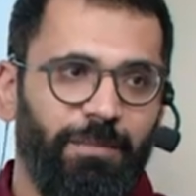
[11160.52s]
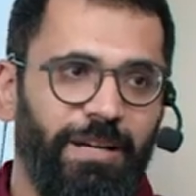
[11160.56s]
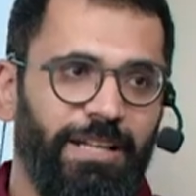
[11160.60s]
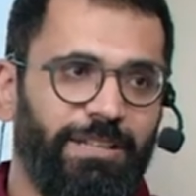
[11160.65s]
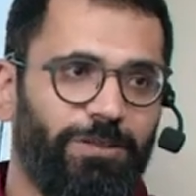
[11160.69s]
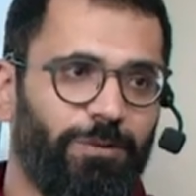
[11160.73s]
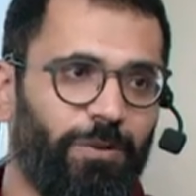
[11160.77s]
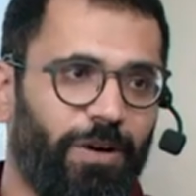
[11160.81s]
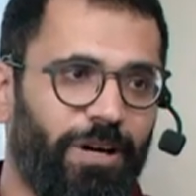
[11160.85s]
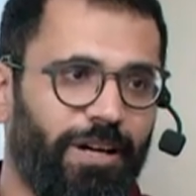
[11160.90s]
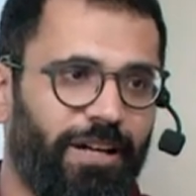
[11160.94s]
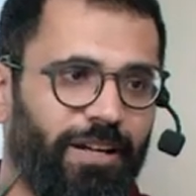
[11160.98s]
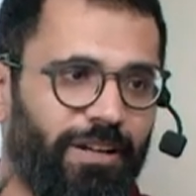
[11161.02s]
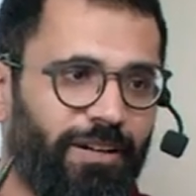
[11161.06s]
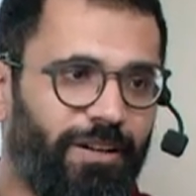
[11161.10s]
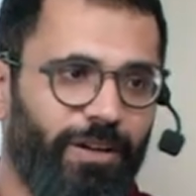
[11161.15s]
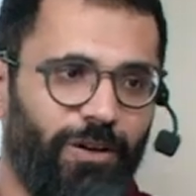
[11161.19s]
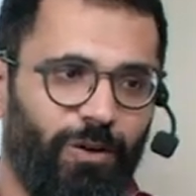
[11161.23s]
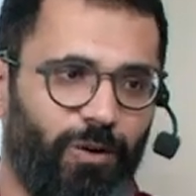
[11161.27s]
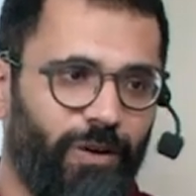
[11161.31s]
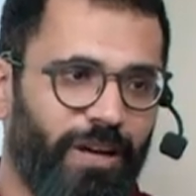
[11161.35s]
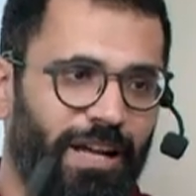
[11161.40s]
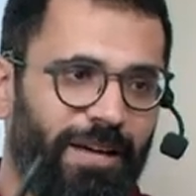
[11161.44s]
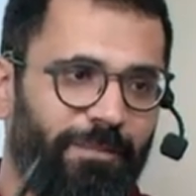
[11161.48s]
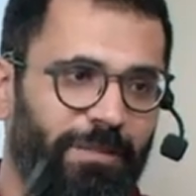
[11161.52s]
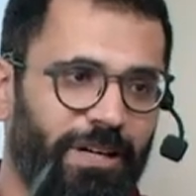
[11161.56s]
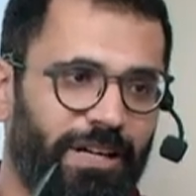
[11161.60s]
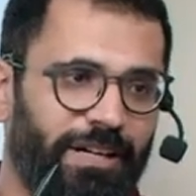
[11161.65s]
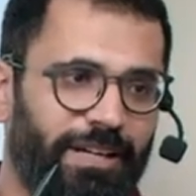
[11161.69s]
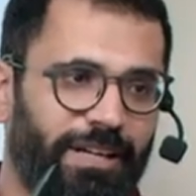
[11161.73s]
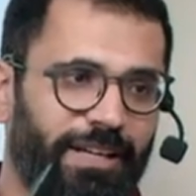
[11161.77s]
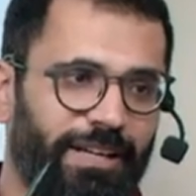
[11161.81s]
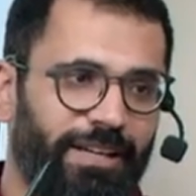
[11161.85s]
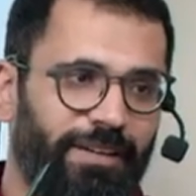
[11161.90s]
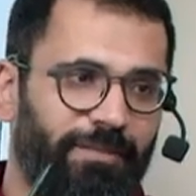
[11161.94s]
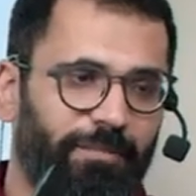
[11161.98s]
means what? No
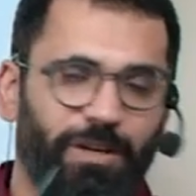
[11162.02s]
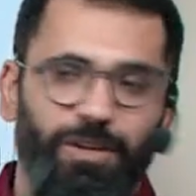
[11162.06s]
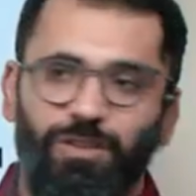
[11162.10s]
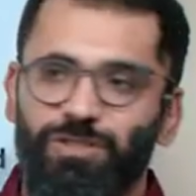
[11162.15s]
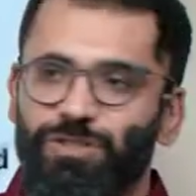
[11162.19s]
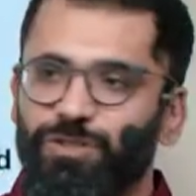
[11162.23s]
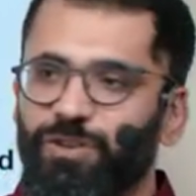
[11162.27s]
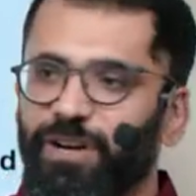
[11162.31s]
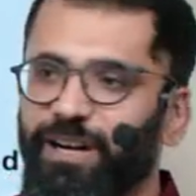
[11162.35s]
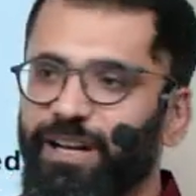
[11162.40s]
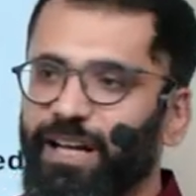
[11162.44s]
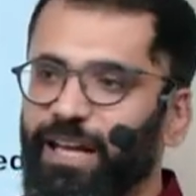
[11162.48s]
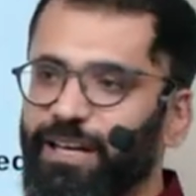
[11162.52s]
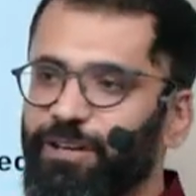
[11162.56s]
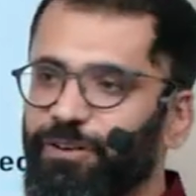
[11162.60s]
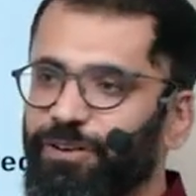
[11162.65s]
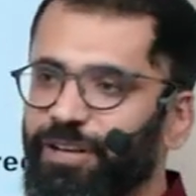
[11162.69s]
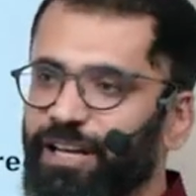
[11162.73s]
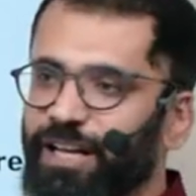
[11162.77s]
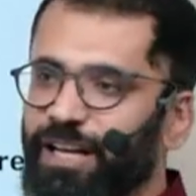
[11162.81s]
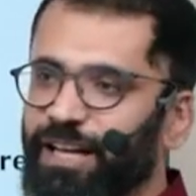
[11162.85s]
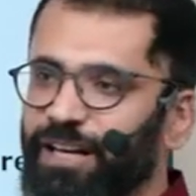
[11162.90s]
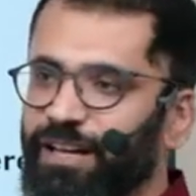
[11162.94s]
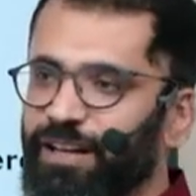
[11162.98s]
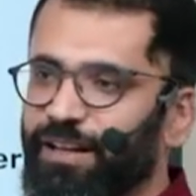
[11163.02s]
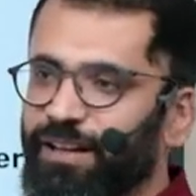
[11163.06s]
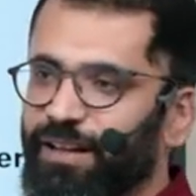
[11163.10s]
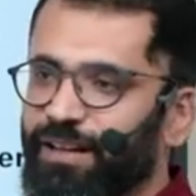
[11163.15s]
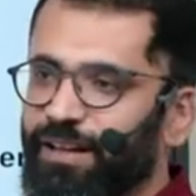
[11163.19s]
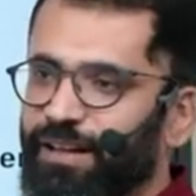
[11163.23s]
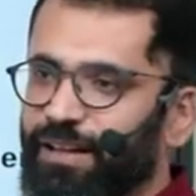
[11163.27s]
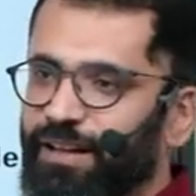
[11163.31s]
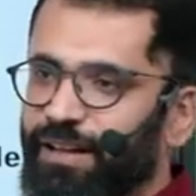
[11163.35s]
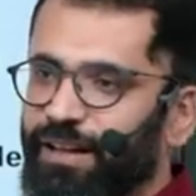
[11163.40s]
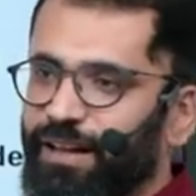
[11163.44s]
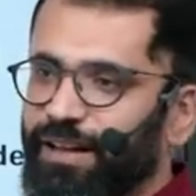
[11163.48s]
liability because you are diluting an
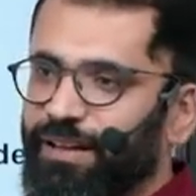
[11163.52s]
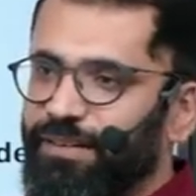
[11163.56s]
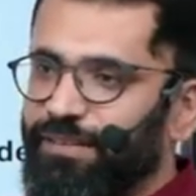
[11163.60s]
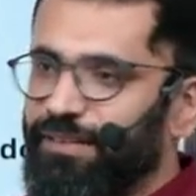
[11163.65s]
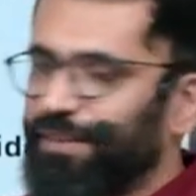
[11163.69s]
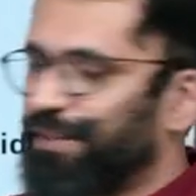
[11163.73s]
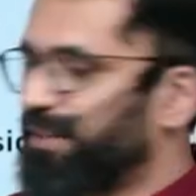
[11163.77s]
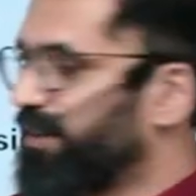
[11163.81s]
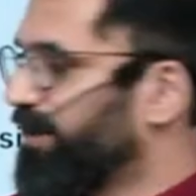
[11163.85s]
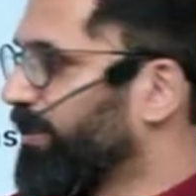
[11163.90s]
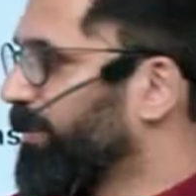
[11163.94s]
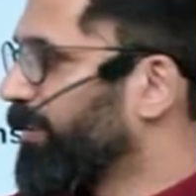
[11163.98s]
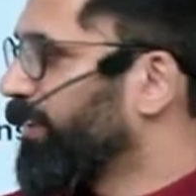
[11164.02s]
asset.